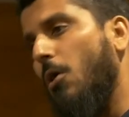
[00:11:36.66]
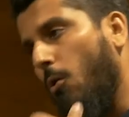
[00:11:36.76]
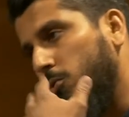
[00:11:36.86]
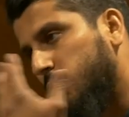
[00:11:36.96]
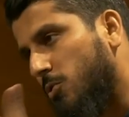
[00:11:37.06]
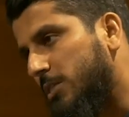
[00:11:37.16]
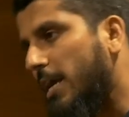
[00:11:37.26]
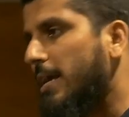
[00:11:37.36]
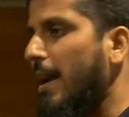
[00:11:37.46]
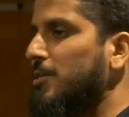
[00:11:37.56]
also
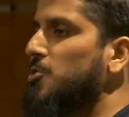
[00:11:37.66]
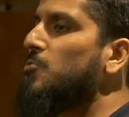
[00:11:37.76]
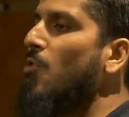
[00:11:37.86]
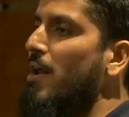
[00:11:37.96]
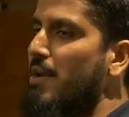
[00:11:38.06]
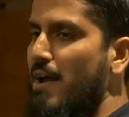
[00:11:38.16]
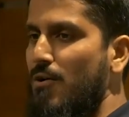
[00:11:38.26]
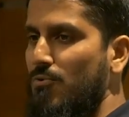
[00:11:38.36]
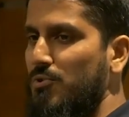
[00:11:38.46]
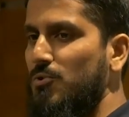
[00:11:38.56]
take action right
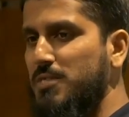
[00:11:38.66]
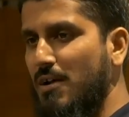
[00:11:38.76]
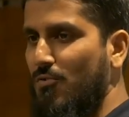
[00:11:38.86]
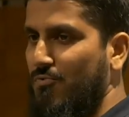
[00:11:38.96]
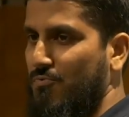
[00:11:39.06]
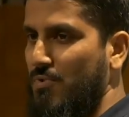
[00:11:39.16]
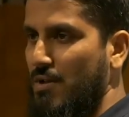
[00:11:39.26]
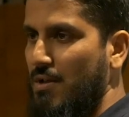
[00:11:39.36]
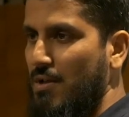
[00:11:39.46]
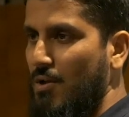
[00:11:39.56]
now yourself.
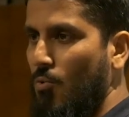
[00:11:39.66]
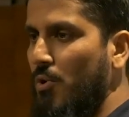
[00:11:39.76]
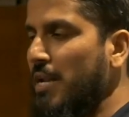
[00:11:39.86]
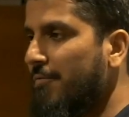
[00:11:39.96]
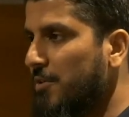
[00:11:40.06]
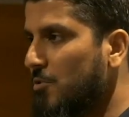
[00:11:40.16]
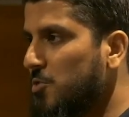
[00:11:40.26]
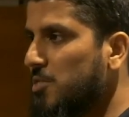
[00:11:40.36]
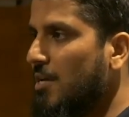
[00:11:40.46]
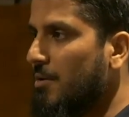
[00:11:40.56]
Whenever you
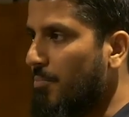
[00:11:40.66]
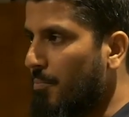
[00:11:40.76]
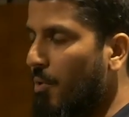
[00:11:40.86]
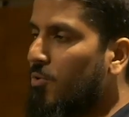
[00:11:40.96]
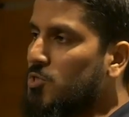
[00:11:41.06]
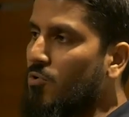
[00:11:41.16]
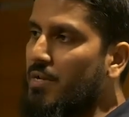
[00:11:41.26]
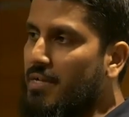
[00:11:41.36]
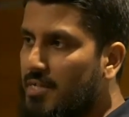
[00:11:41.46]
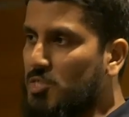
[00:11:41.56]
see a proposal or an
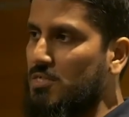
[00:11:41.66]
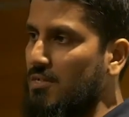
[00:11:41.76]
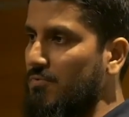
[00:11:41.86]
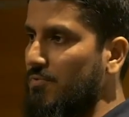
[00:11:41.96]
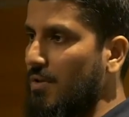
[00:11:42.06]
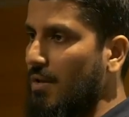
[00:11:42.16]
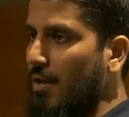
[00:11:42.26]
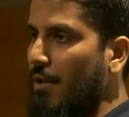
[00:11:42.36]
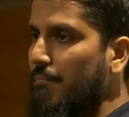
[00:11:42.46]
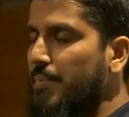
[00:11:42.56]
initiative
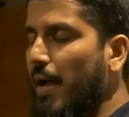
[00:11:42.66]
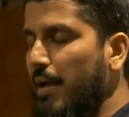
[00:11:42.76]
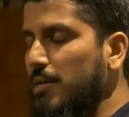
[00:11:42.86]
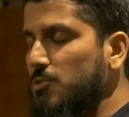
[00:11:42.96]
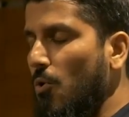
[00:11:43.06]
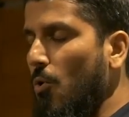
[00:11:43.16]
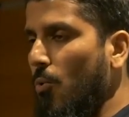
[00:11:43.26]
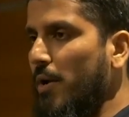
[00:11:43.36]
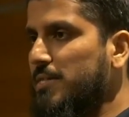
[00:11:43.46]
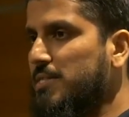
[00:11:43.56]
that is
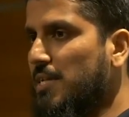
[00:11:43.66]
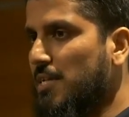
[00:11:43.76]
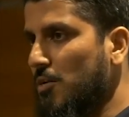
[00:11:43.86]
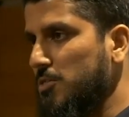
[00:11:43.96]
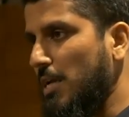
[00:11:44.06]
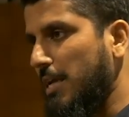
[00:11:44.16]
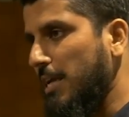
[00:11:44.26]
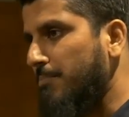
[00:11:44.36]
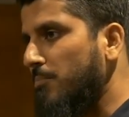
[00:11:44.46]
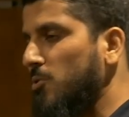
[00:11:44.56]
always seeking to
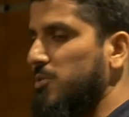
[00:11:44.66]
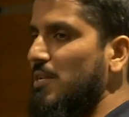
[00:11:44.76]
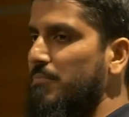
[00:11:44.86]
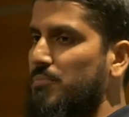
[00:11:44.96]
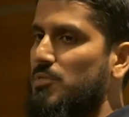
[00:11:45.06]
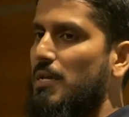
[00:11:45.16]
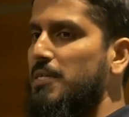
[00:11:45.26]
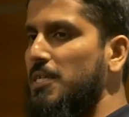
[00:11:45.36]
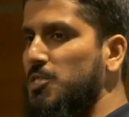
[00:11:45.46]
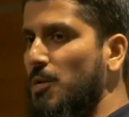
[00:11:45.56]
keep Muslims
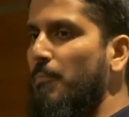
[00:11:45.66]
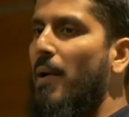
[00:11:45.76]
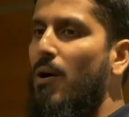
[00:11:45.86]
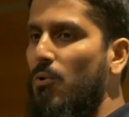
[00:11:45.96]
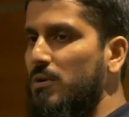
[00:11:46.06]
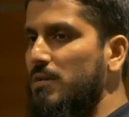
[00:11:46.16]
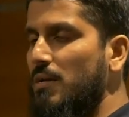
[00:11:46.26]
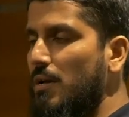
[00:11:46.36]
disempowered,